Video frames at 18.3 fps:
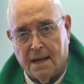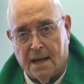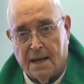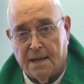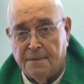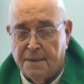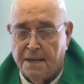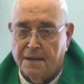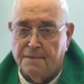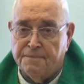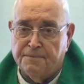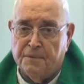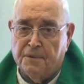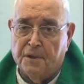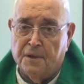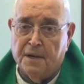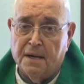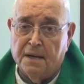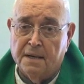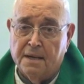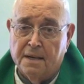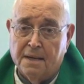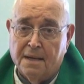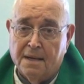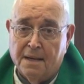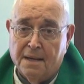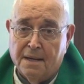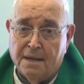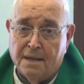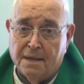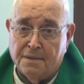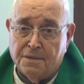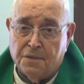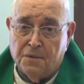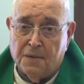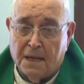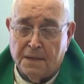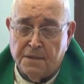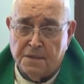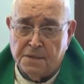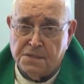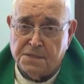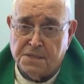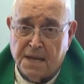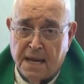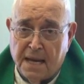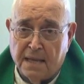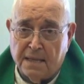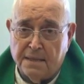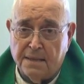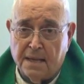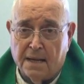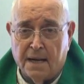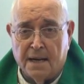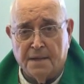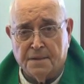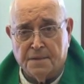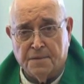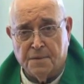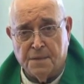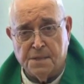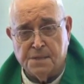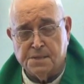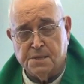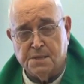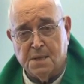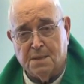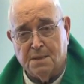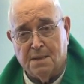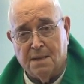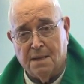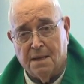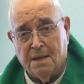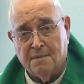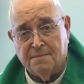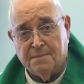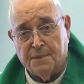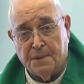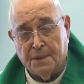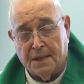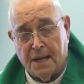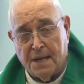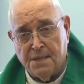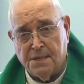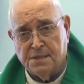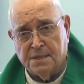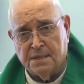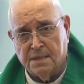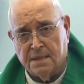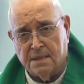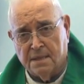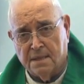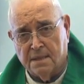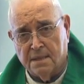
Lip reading: And therefore, to understand our Christian vocation,